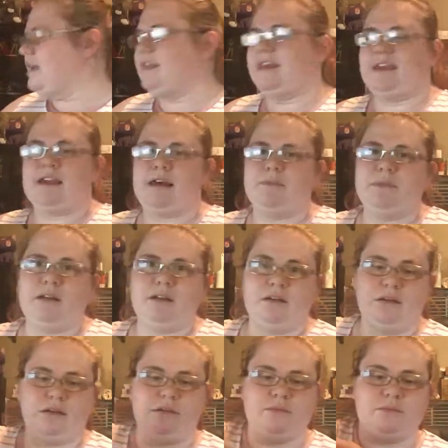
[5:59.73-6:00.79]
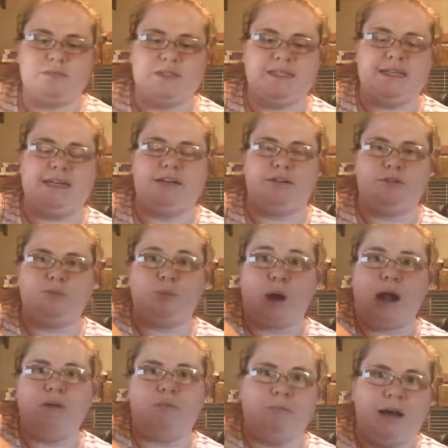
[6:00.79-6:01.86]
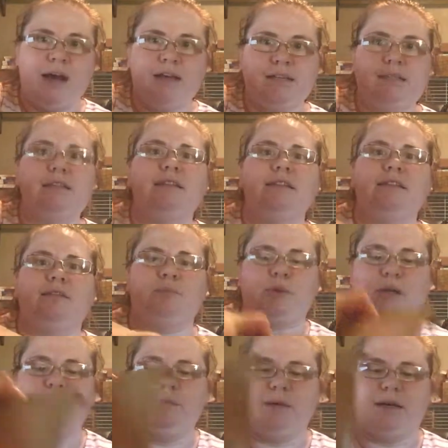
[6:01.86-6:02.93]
they come in a standard brown box, and then the pretty